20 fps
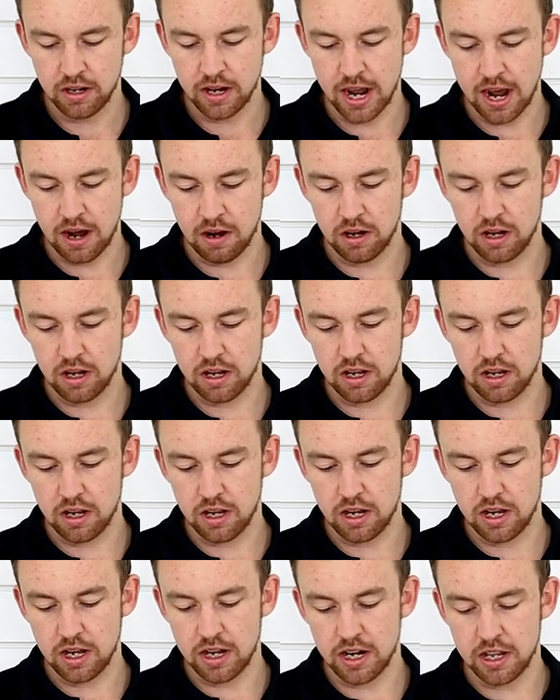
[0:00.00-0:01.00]
Now,
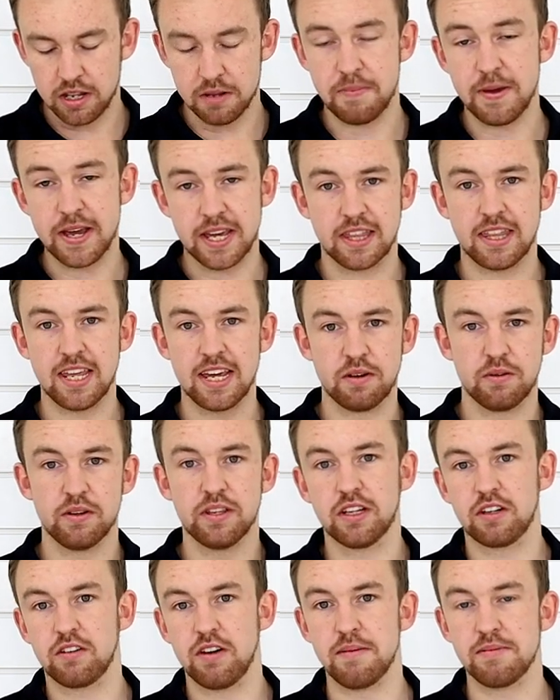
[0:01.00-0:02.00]
another big thing
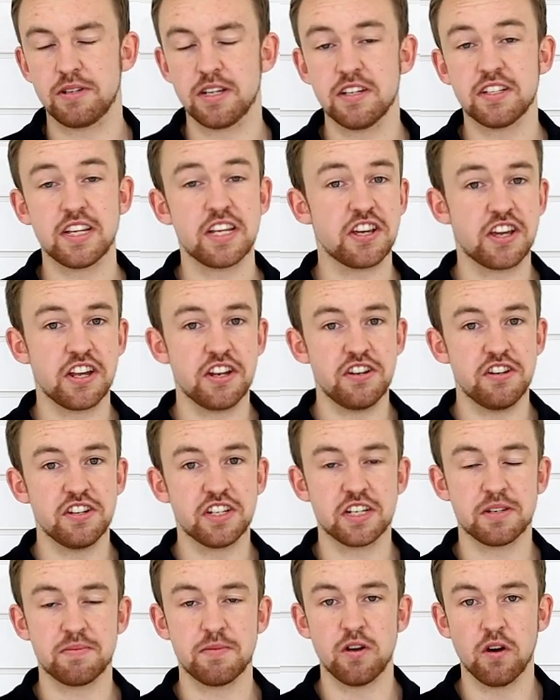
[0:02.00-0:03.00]
with the Krypton is that you can
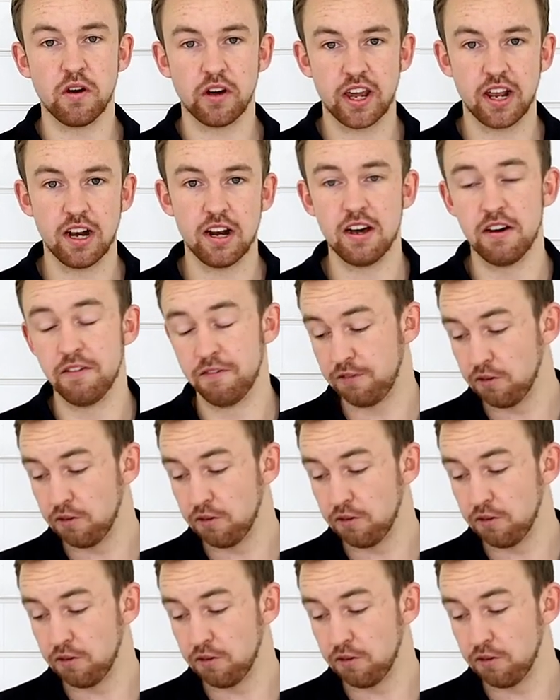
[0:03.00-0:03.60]
use it as a monocular.